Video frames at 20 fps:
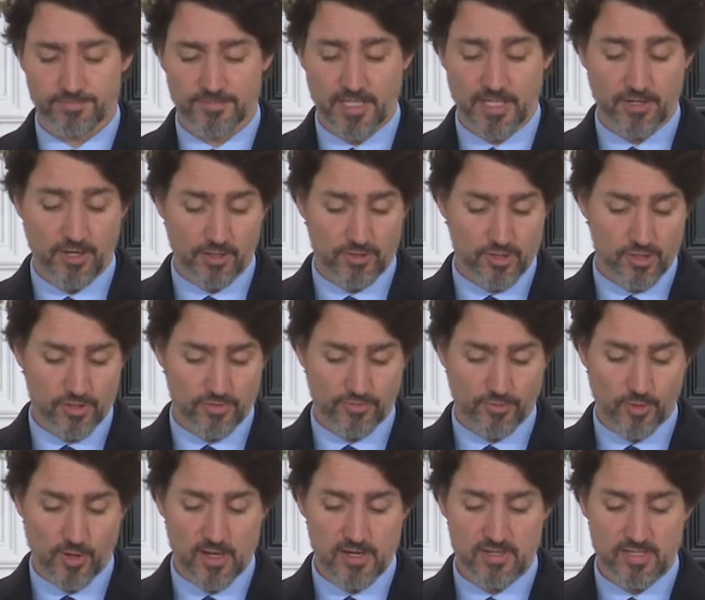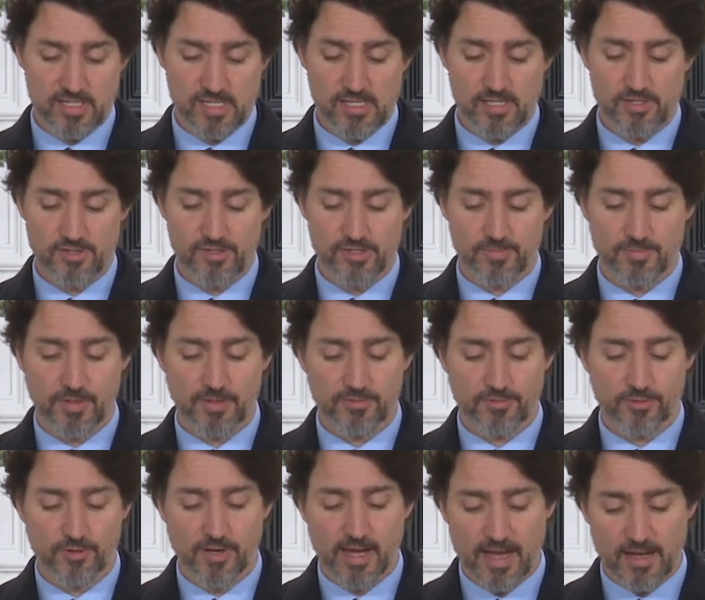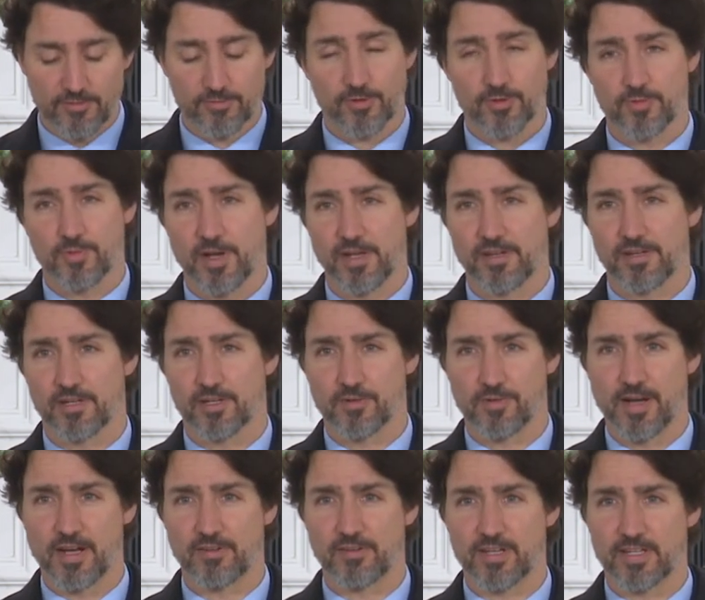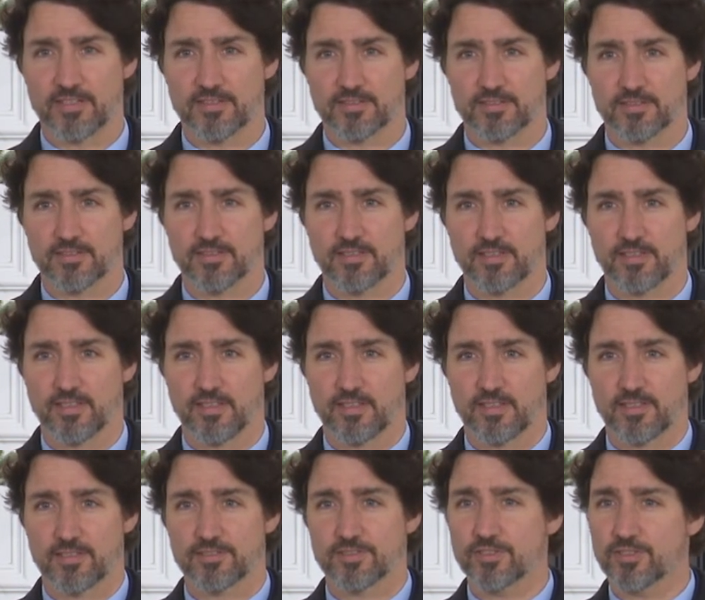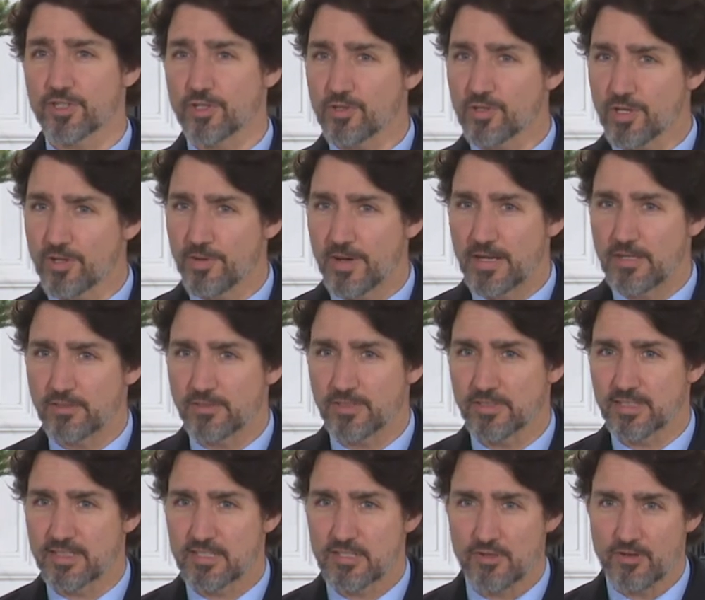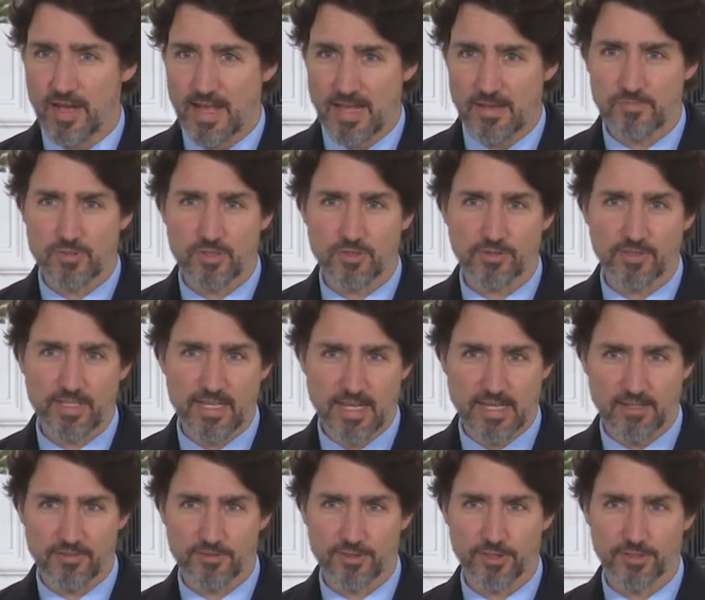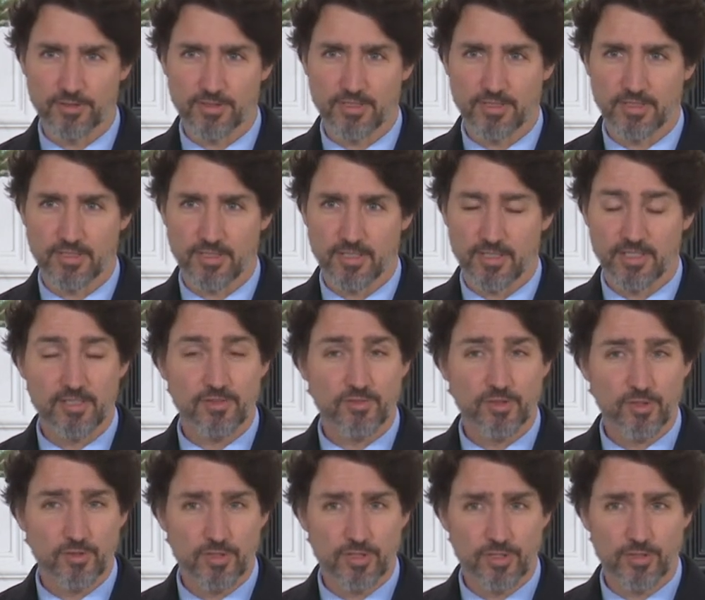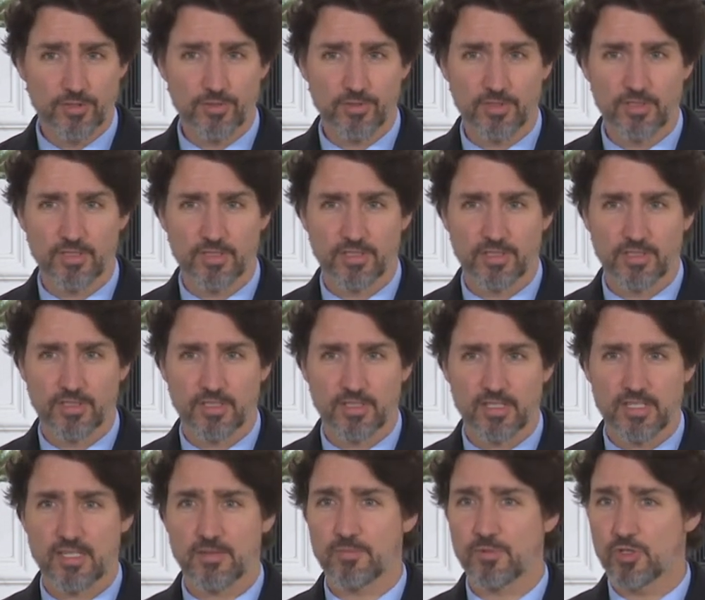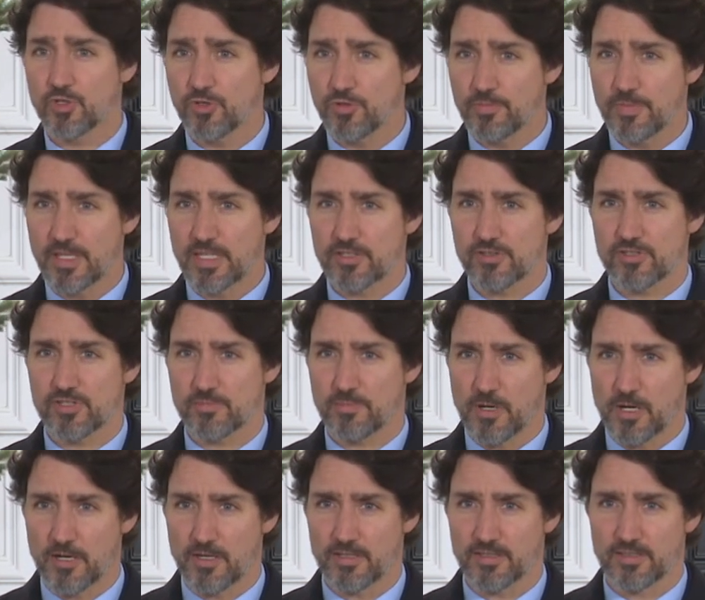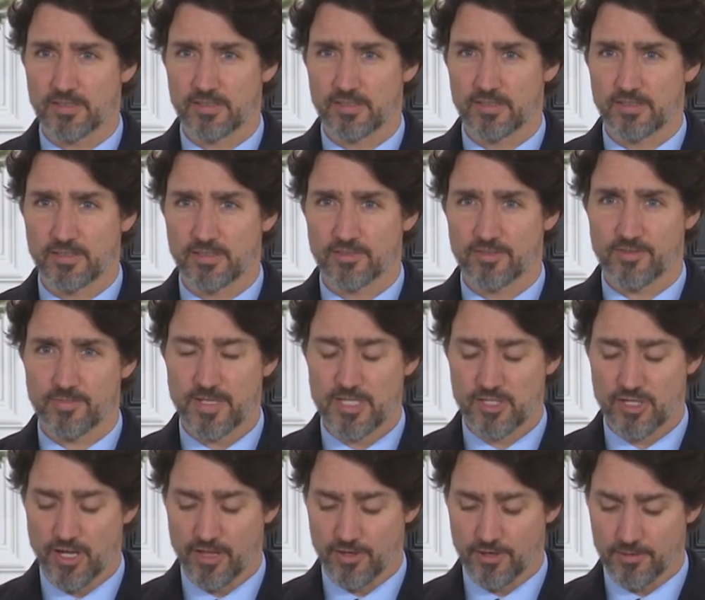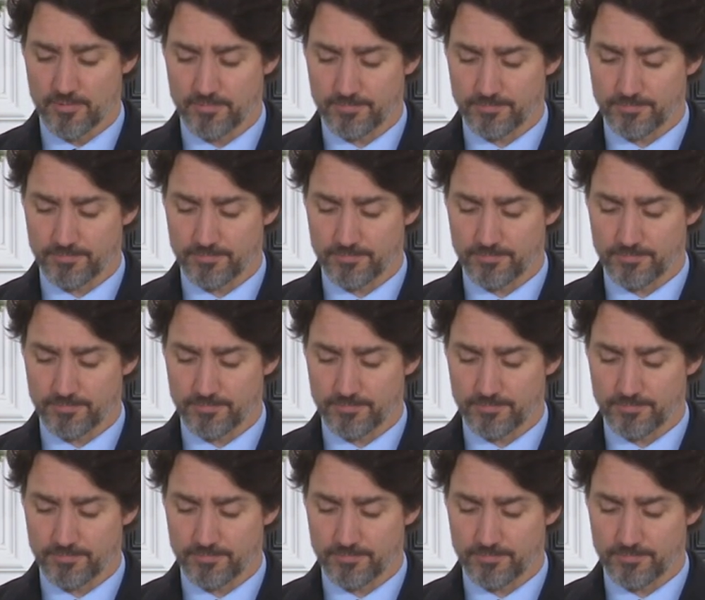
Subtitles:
And not just for our seniors, but for everyone around us. So don't go out unless you absolutely have to. And if you do, keep 2 meters apart from each other.